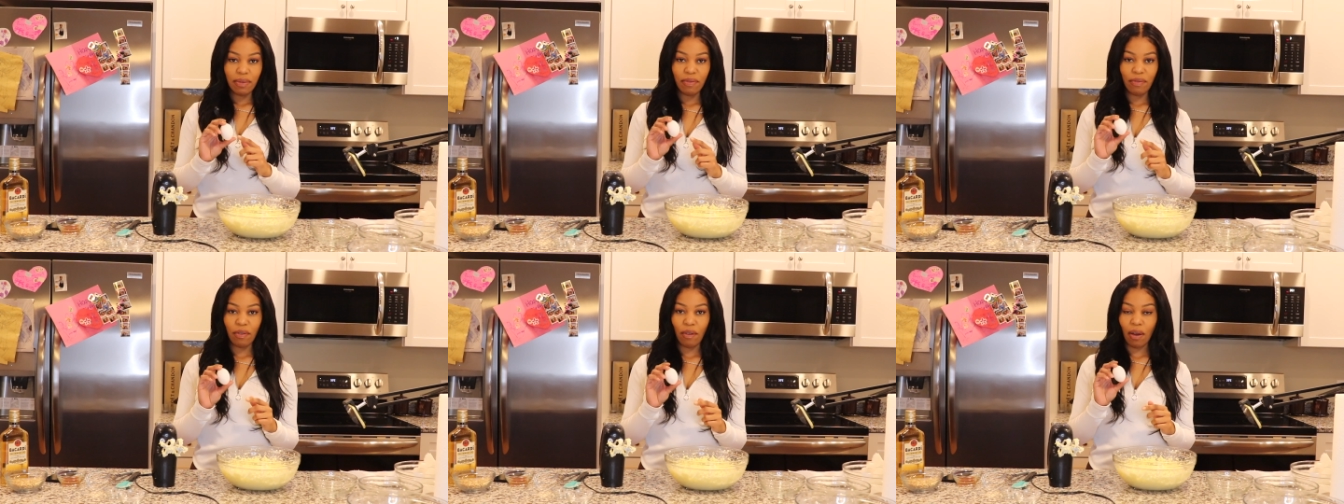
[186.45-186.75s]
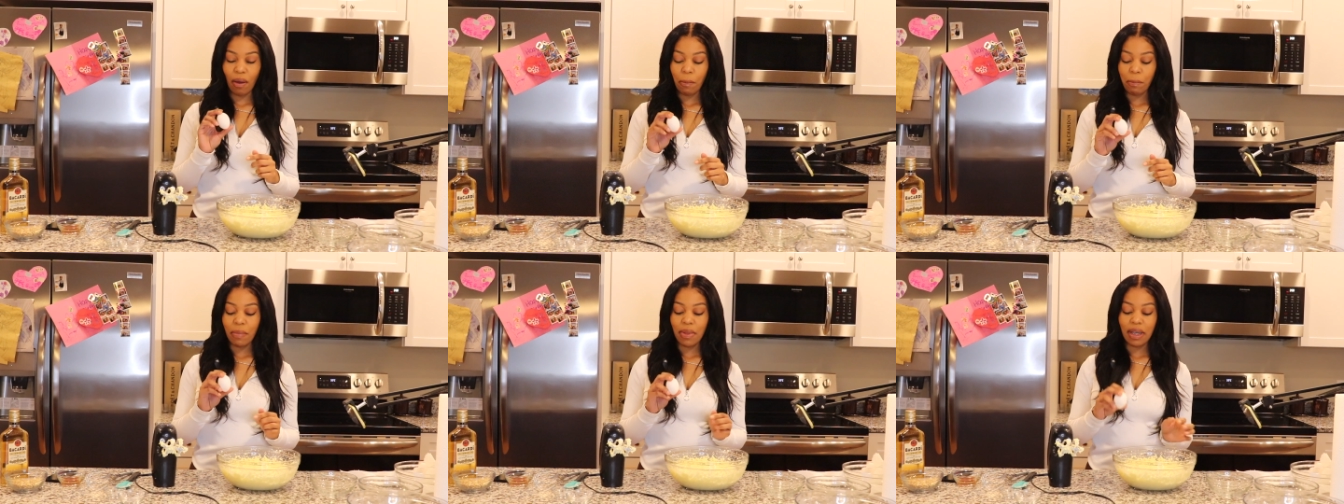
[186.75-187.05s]

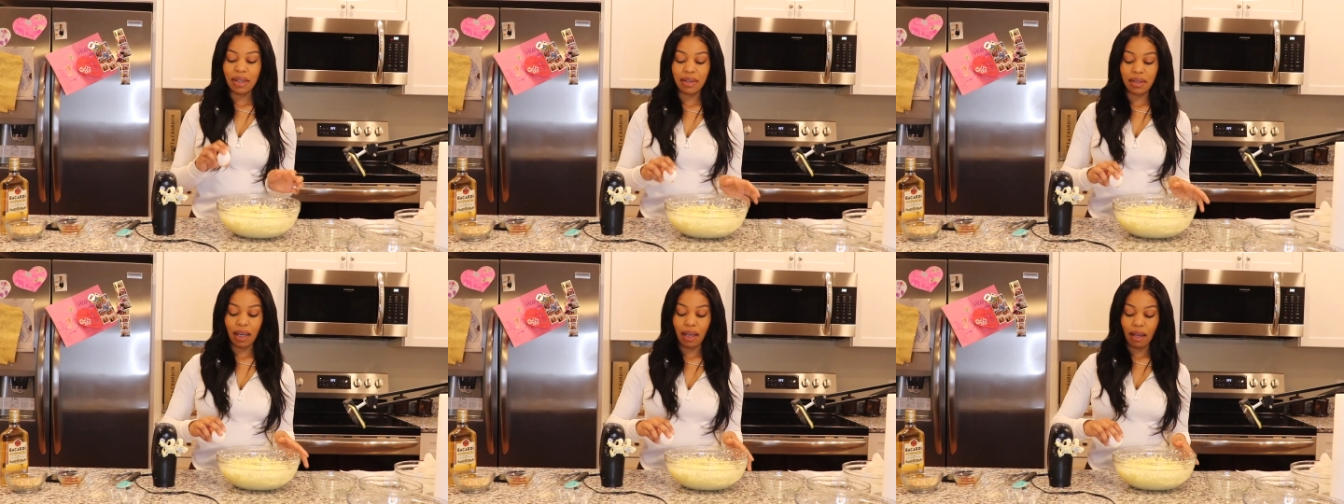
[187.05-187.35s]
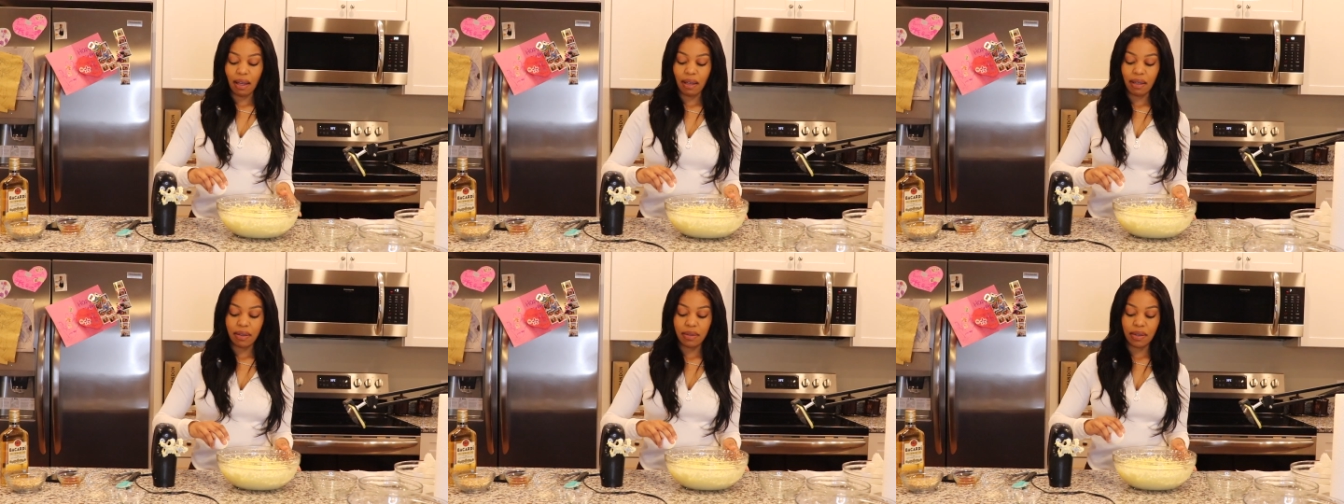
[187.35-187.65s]
from this
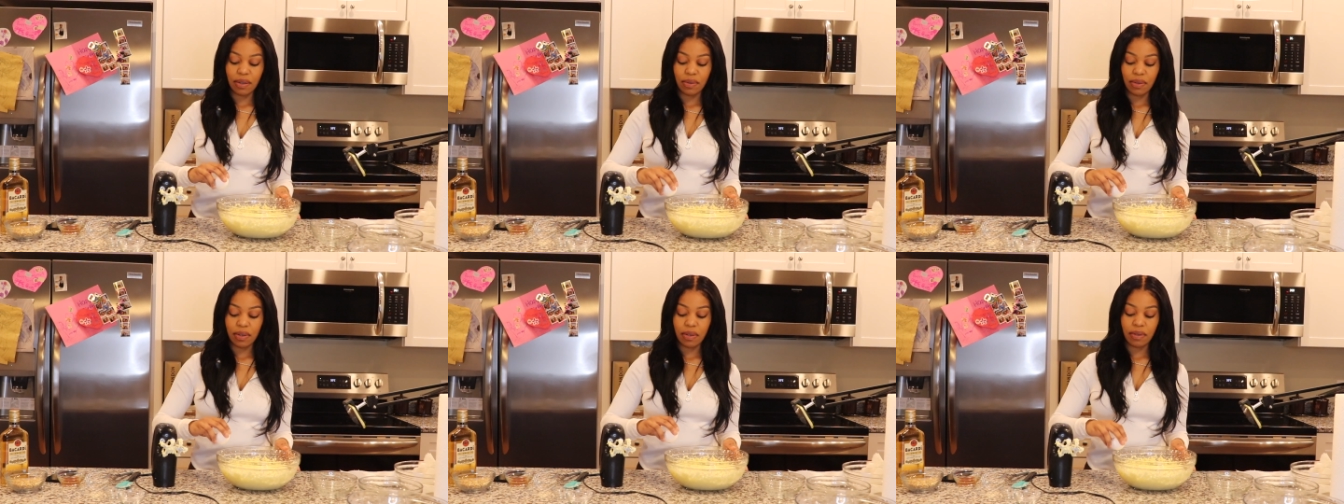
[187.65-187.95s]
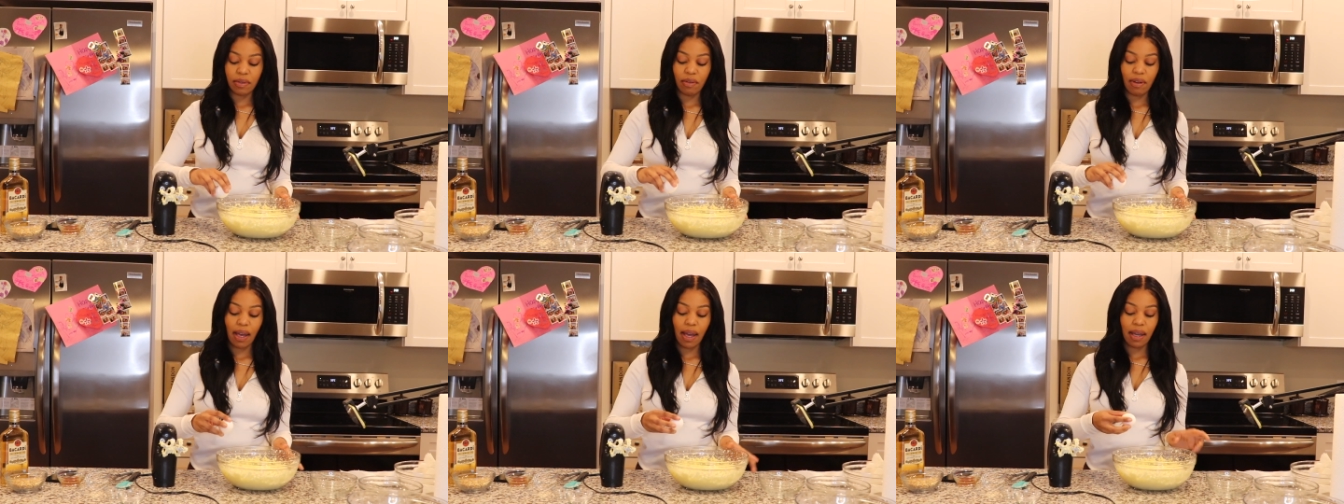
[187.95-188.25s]
egg. So just
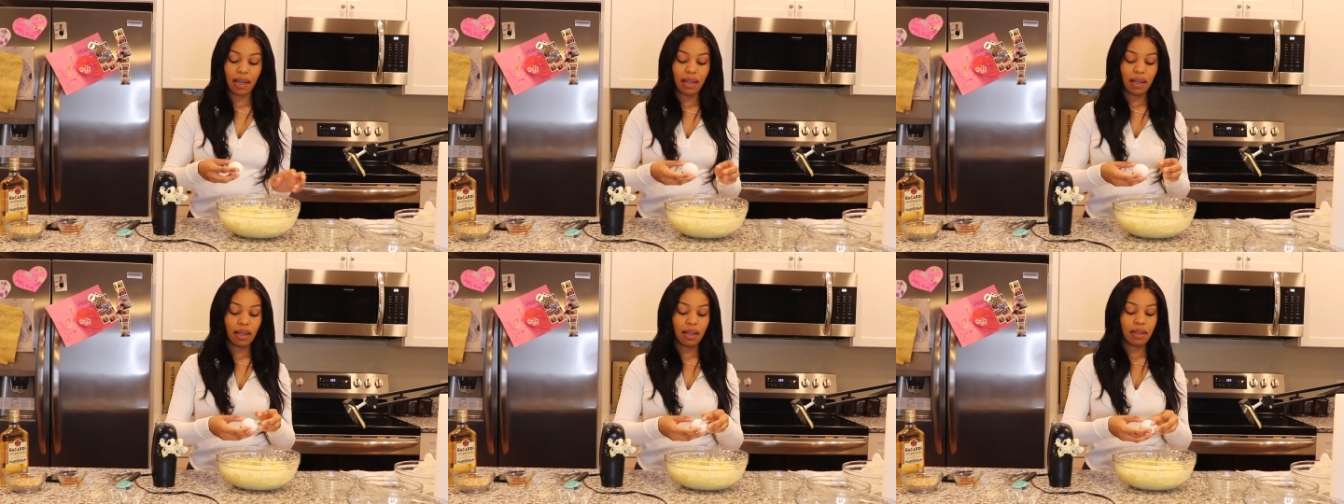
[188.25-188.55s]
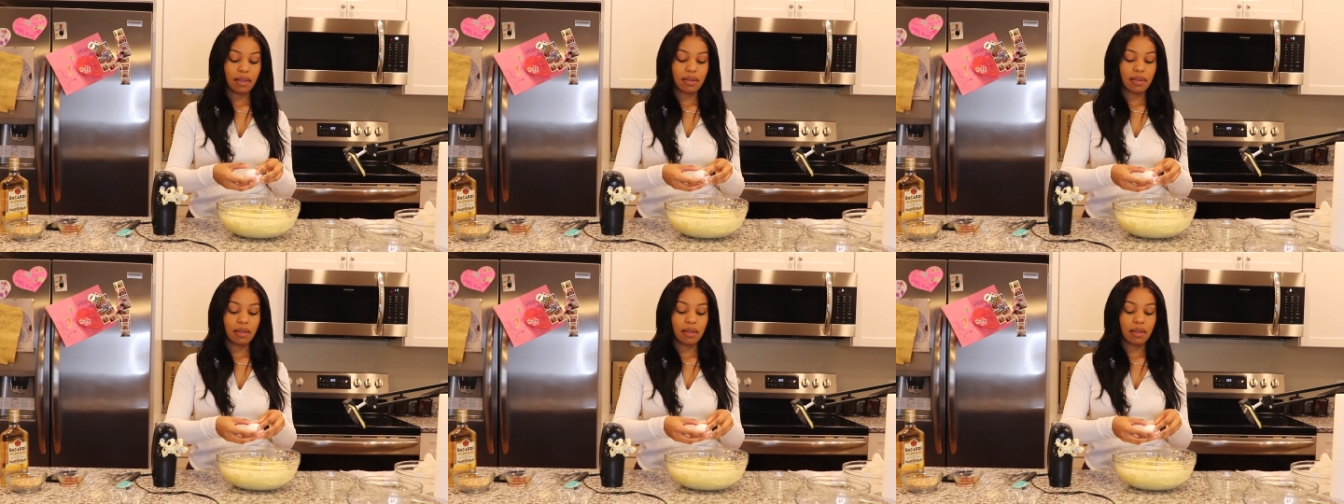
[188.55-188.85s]
crack
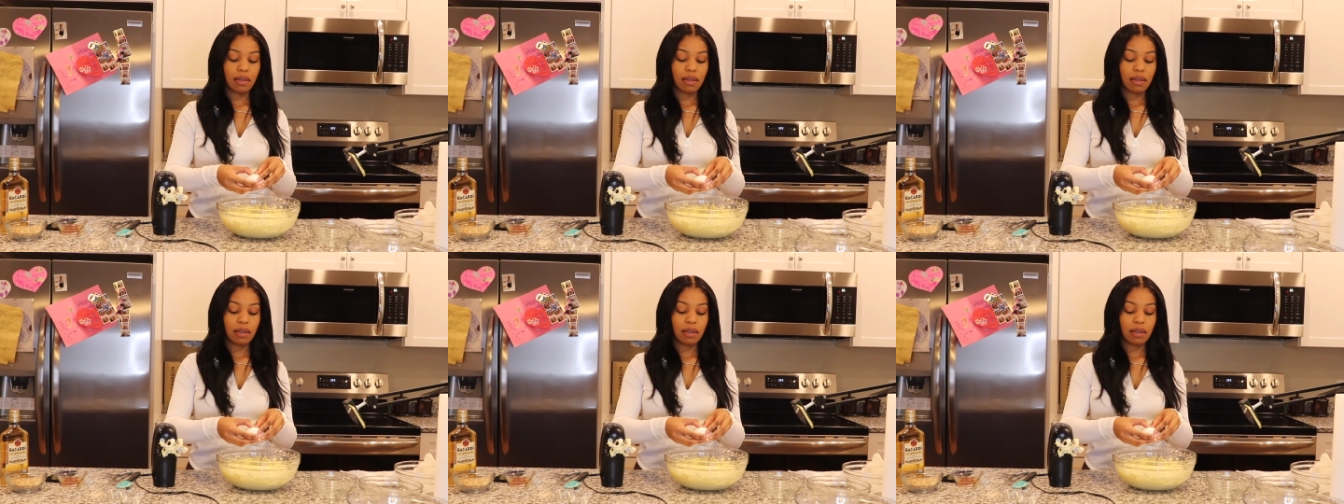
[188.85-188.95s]
it.